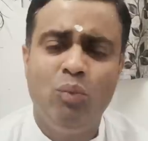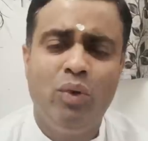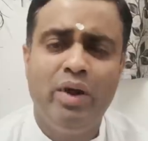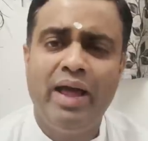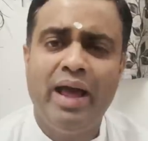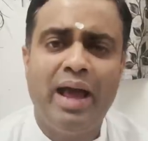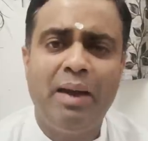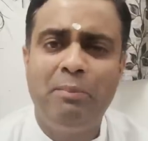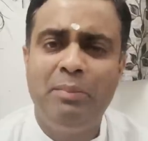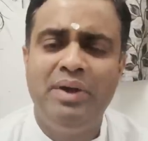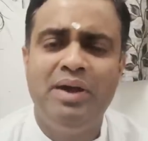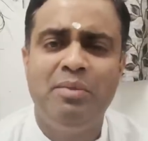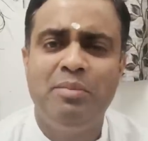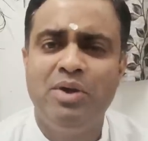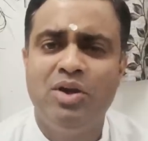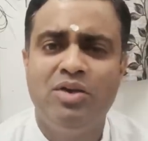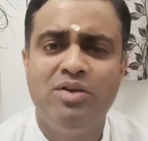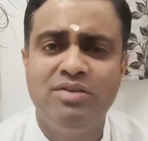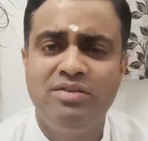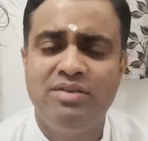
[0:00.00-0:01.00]
what happened
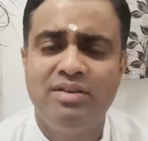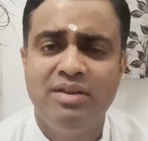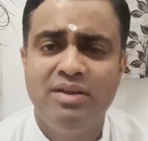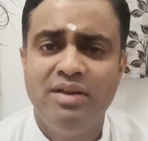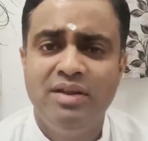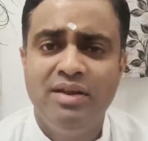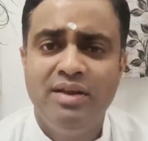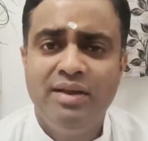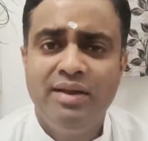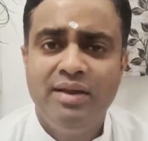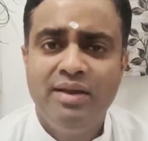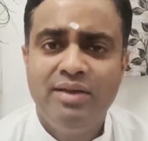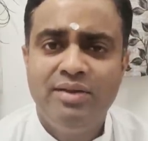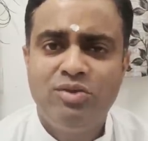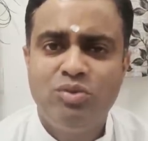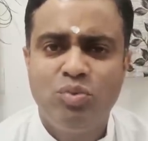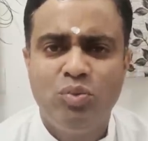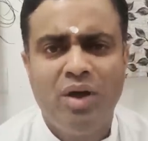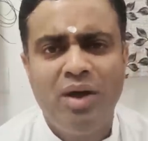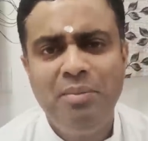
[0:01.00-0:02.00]
because
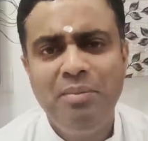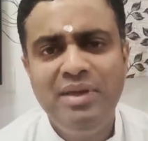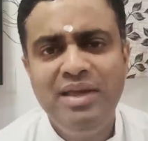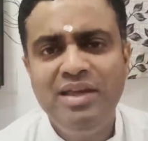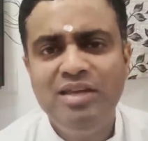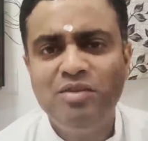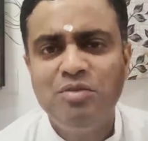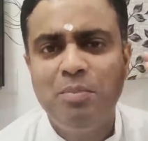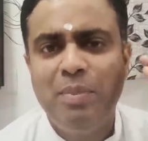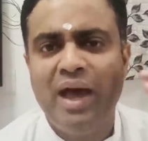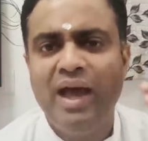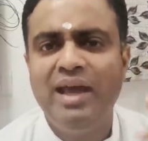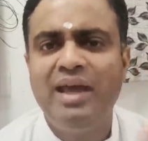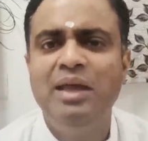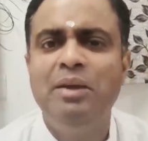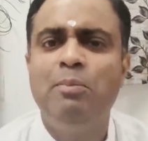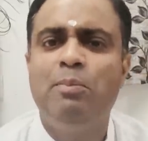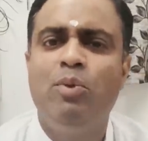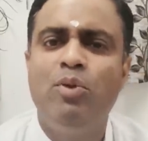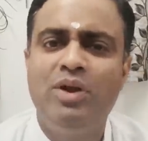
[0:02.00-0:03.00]
Swami is back
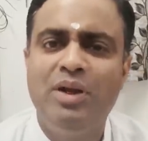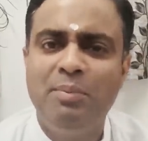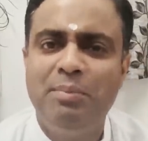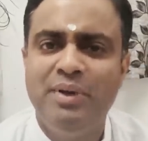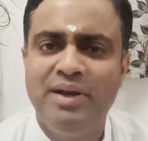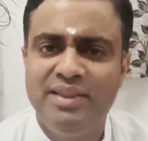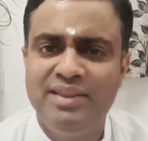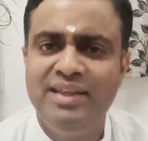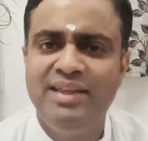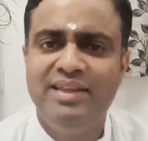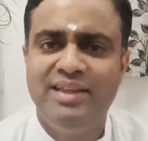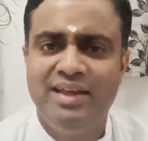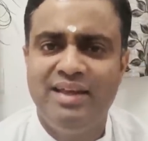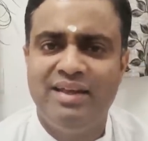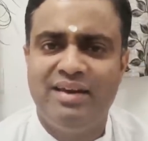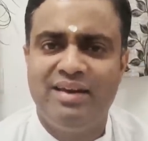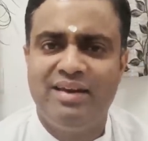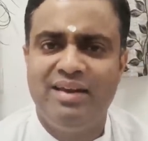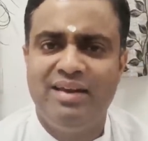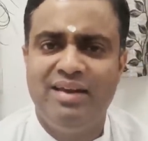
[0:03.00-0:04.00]
in Puttaparthi
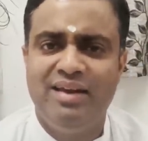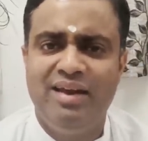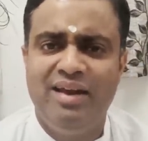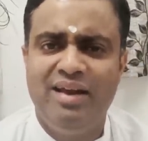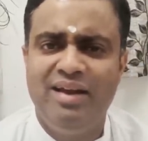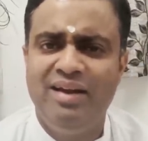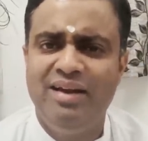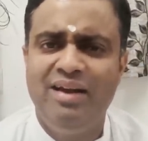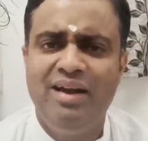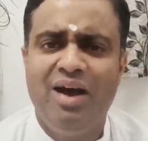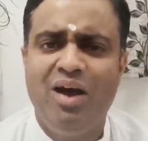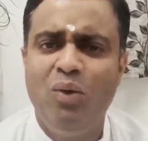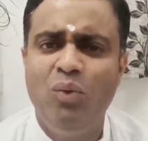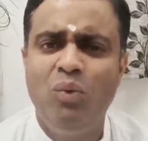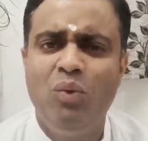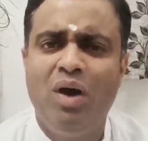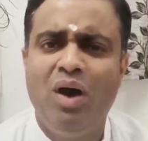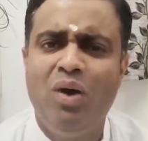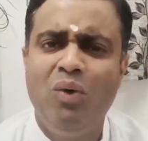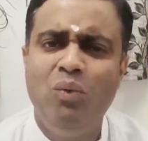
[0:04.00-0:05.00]
there. And how,
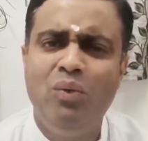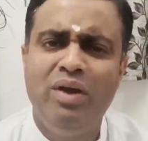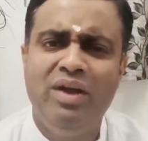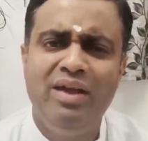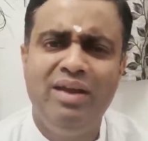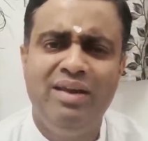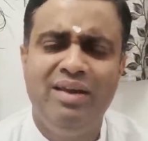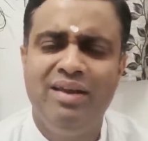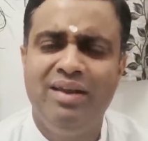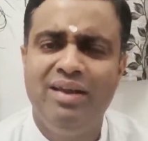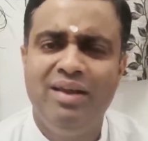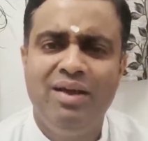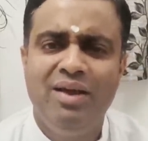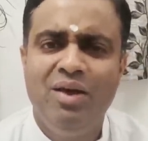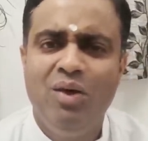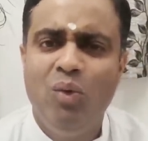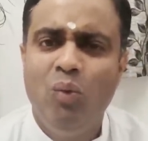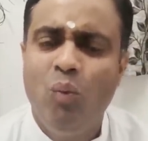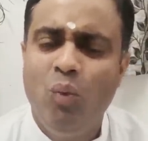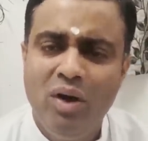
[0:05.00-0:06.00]
how can,
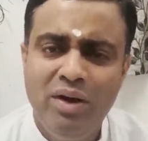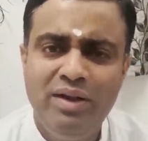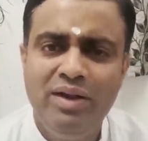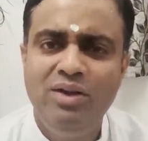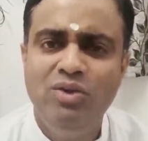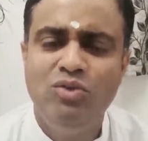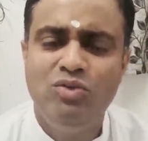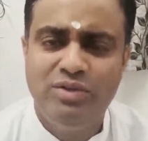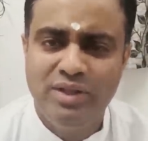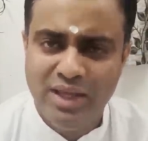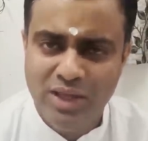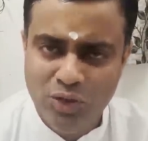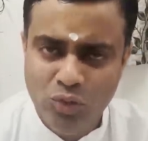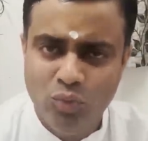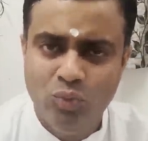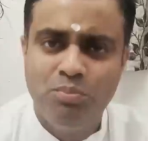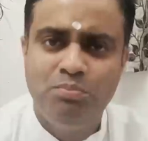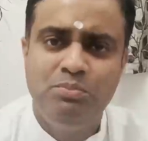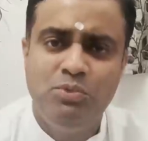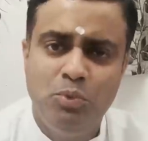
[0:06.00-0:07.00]
what are you saying?
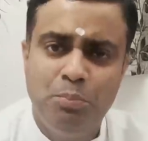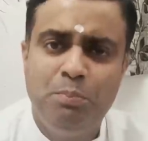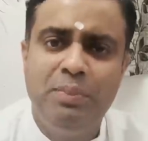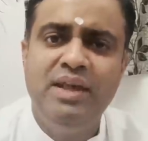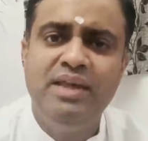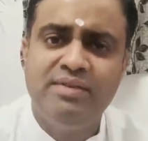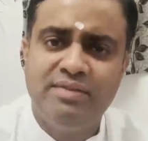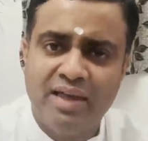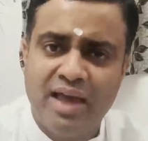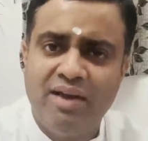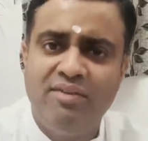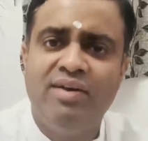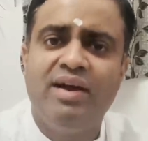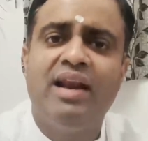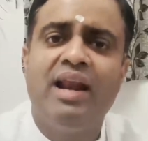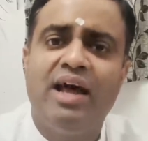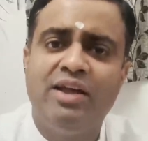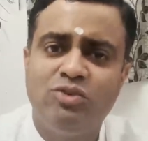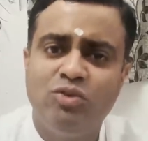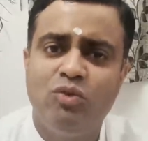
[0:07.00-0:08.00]
You please have a
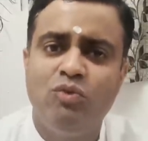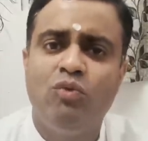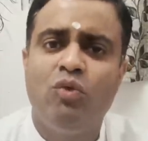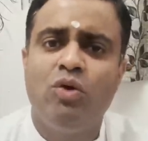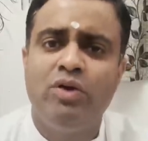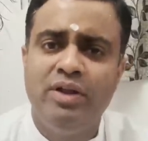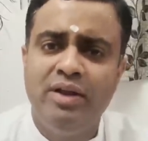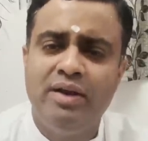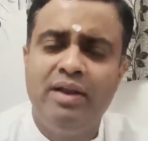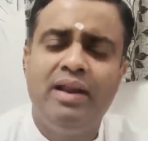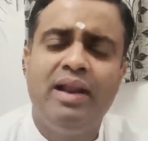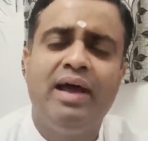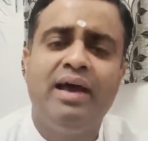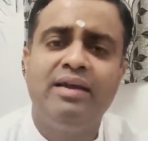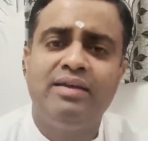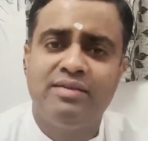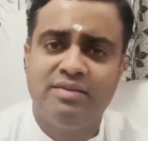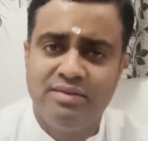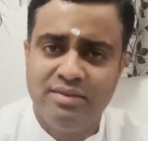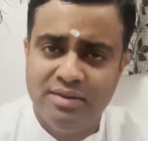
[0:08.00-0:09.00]
glass of water,
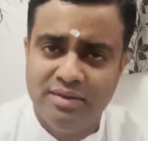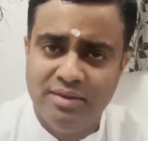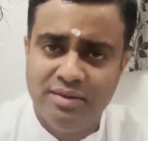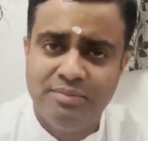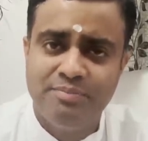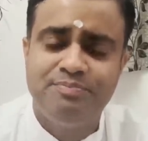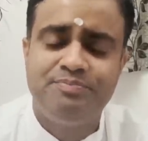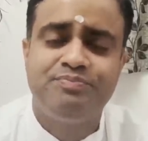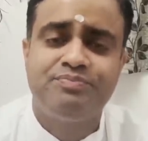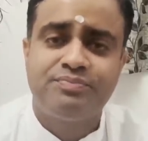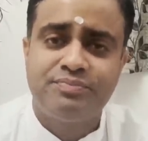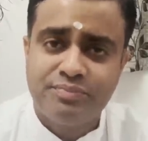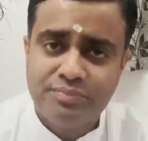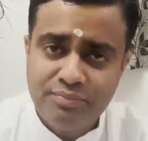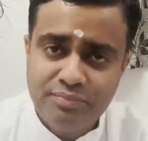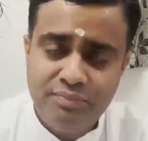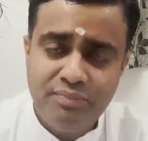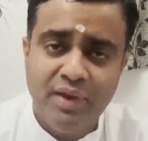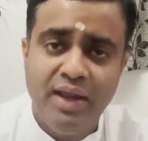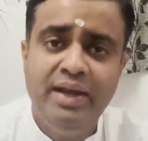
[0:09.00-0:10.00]
relax and
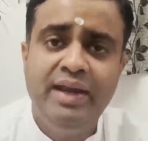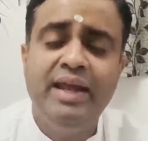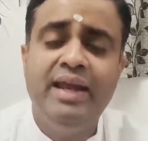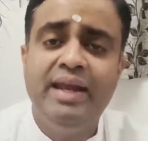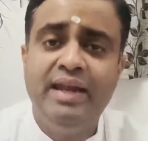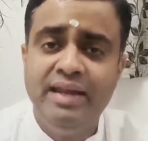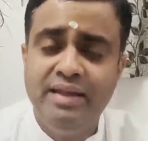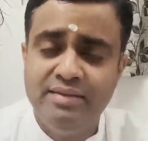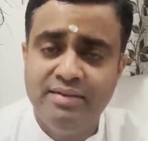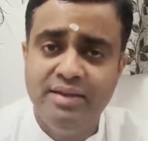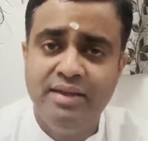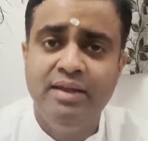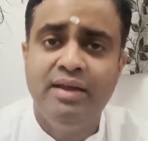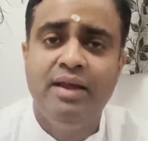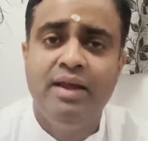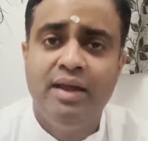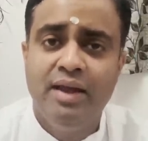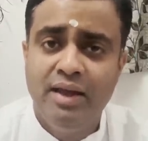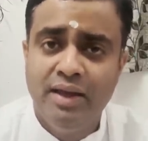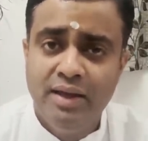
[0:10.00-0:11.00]
take it easy.
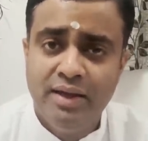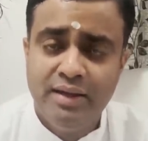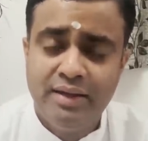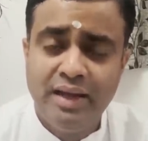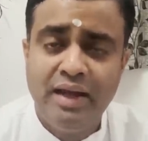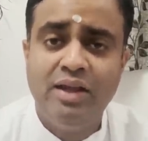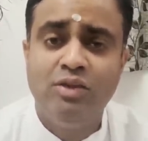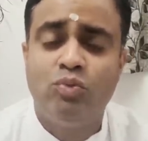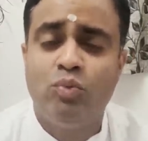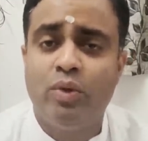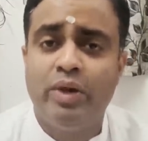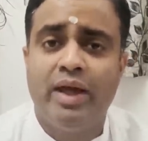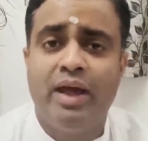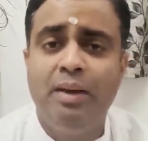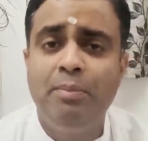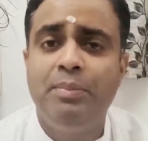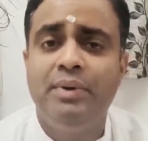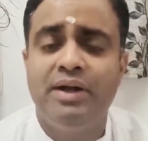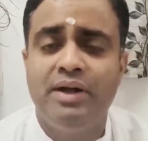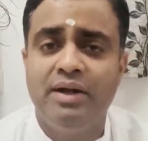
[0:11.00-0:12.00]
Tell us what
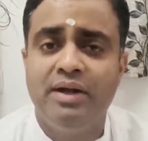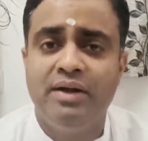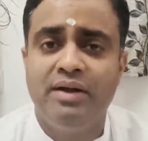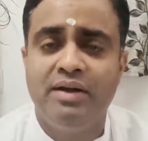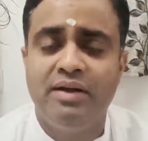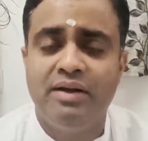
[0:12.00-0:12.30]
happened.